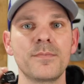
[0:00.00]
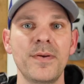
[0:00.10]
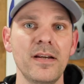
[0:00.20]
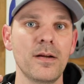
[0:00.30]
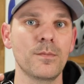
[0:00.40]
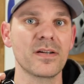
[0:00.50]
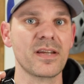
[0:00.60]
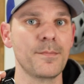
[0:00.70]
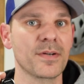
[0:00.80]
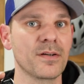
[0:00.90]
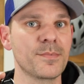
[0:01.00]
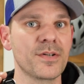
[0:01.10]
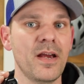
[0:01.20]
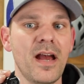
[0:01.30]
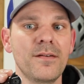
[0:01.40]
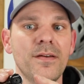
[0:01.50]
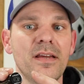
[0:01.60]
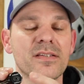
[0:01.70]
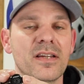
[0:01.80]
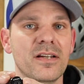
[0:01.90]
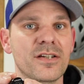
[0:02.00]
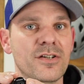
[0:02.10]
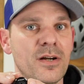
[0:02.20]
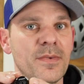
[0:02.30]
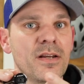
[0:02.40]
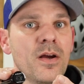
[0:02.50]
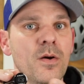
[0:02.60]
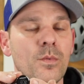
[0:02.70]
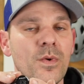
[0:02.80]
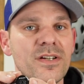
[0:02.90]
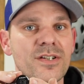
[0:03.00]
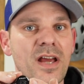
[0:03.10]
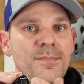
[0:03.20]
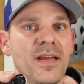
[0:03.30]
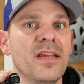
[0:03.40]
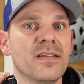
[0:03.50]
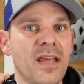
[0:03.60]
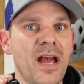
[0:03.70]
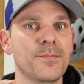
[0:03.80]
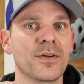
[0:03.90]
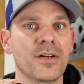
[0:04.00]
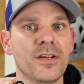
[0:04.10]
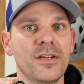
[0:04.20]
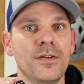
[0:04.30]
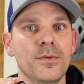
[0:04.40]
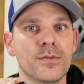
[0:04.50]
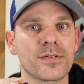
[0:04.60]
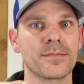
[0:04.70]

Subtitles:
Depending on what type of grips you have is going to determine which type of end cap you're going to use.